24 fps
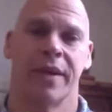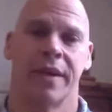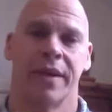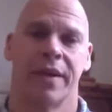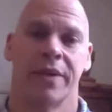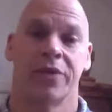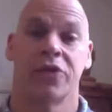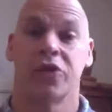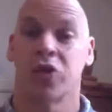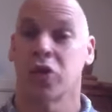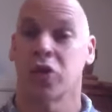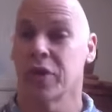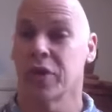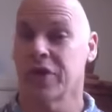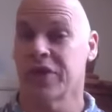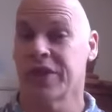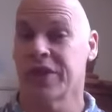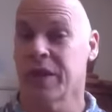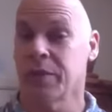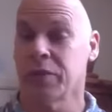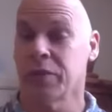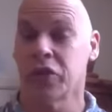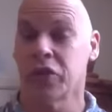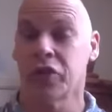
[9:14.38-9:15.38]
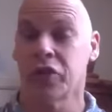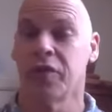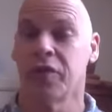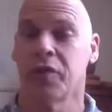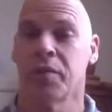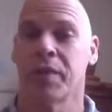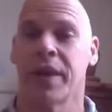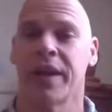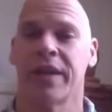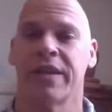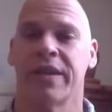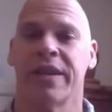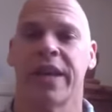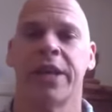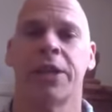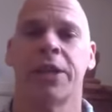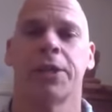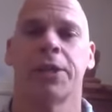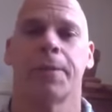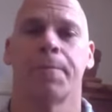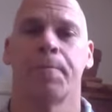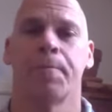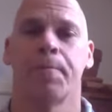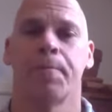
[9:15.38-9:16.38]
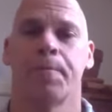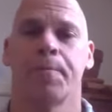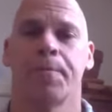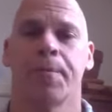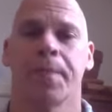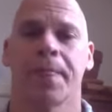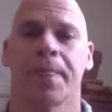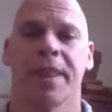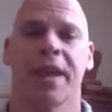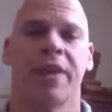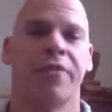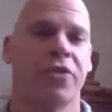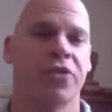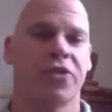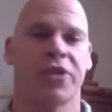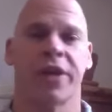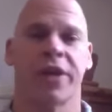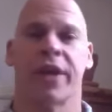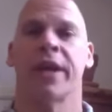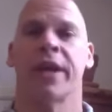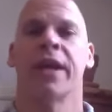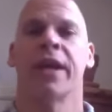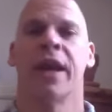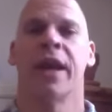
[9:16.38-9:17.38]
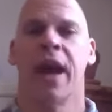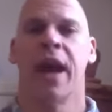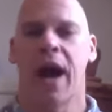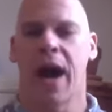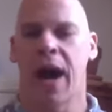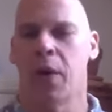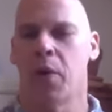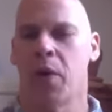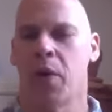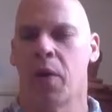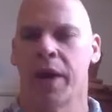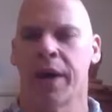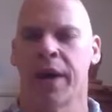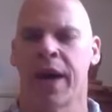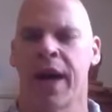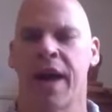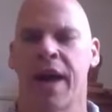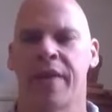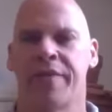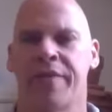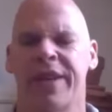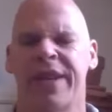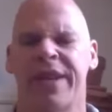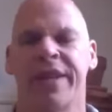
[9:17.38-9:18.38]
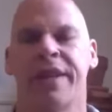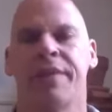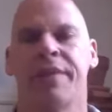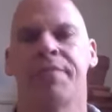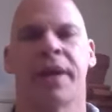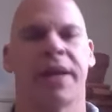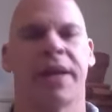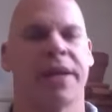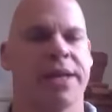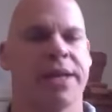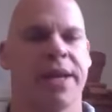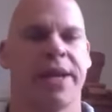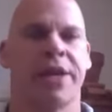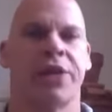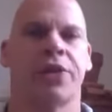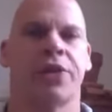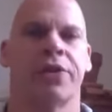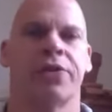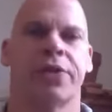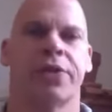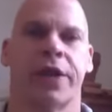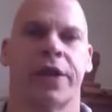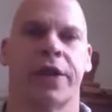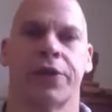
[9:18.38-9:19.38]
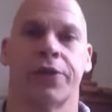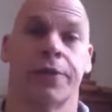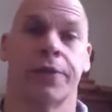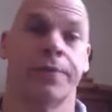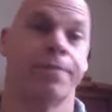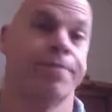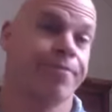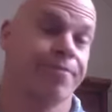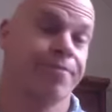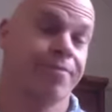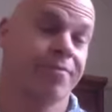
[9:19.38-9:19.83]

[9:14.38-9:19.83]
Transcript: So the same is true for meditation. If you say, I want to have a deep meditation session,